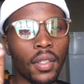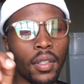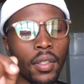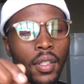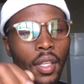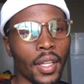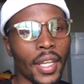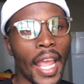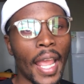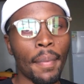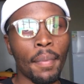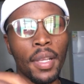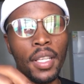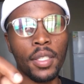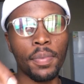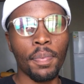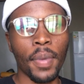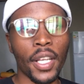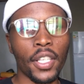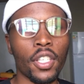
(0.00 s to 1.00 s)
the name is
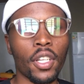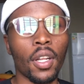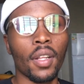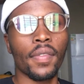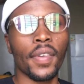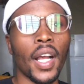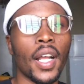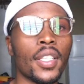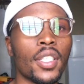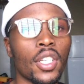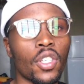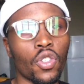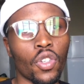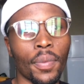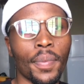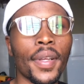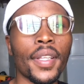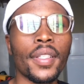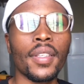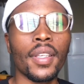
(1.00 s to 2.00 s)
Bachelor of Arts in
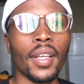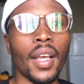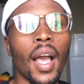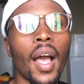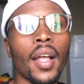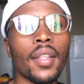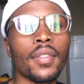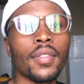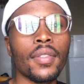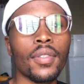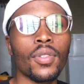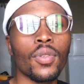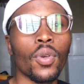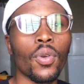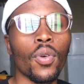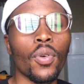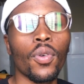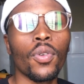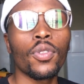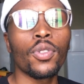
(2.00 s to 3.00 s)
Dramatic Art.
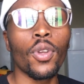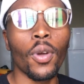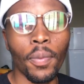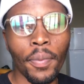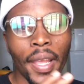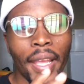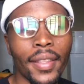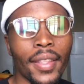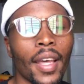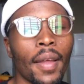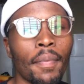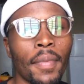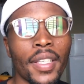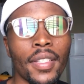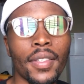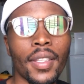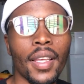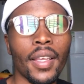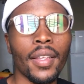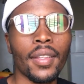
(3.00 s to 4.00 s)
So don't make that
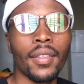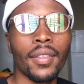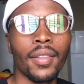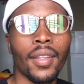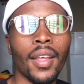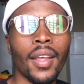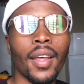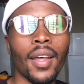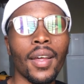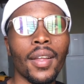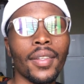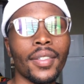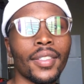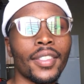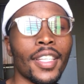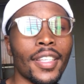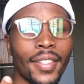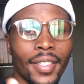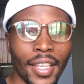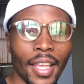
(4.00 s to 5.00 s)
mistake,
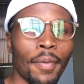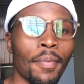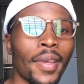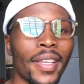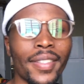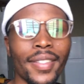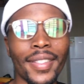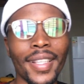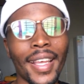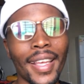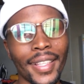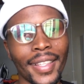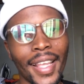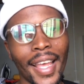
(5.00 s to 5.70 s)
the same mistake